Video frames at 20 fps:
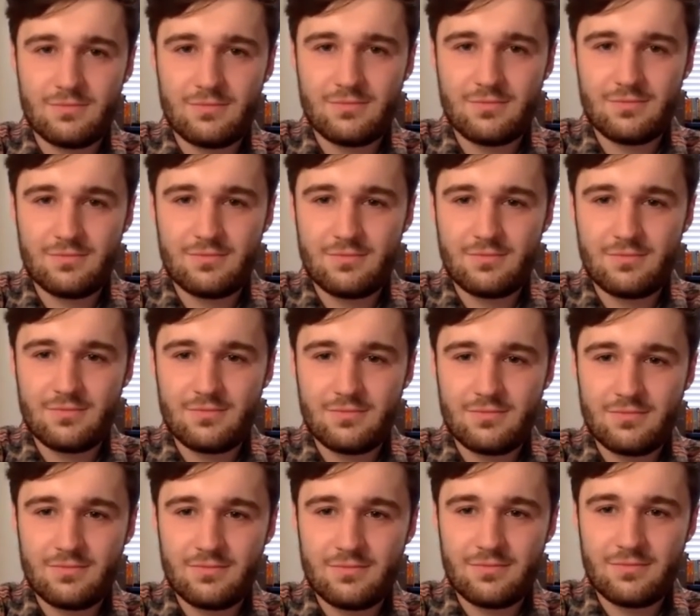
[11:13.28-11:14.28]

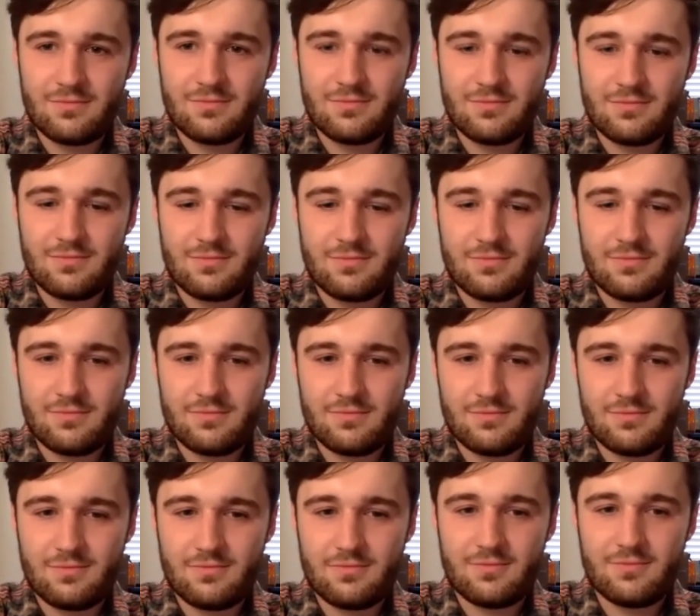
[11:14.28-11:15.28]

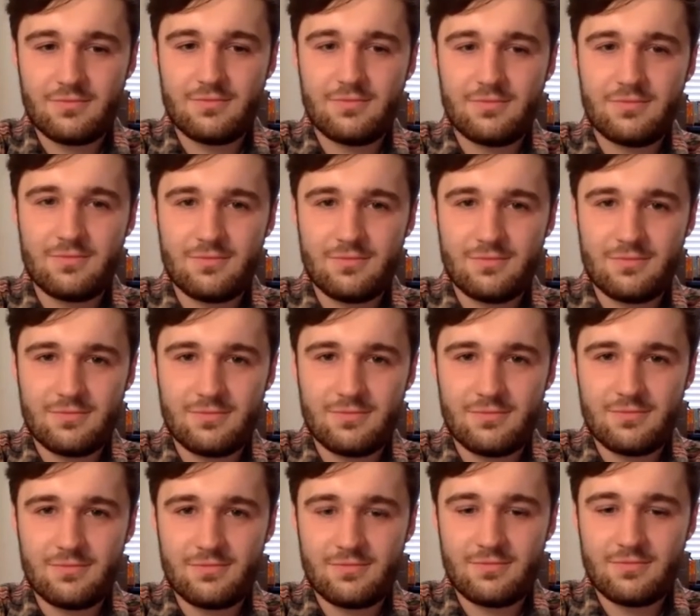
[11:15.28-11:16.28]

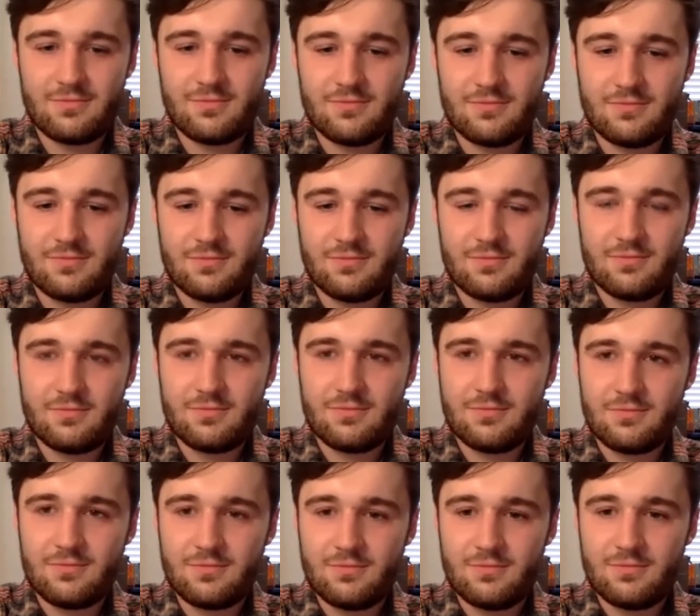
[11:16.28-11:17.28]

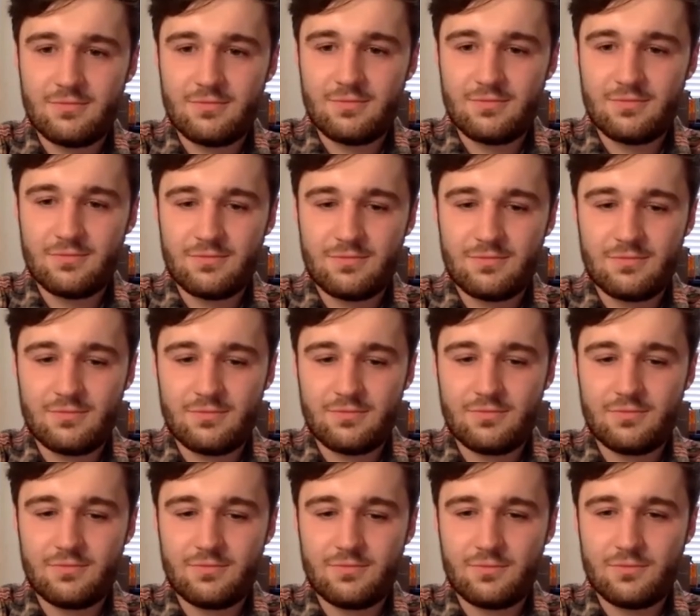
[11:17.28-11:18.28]

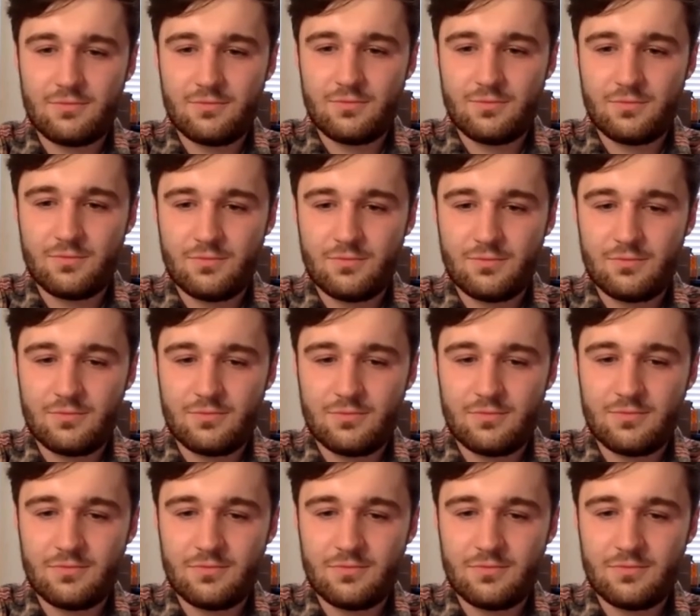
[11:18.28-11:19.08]
(silent)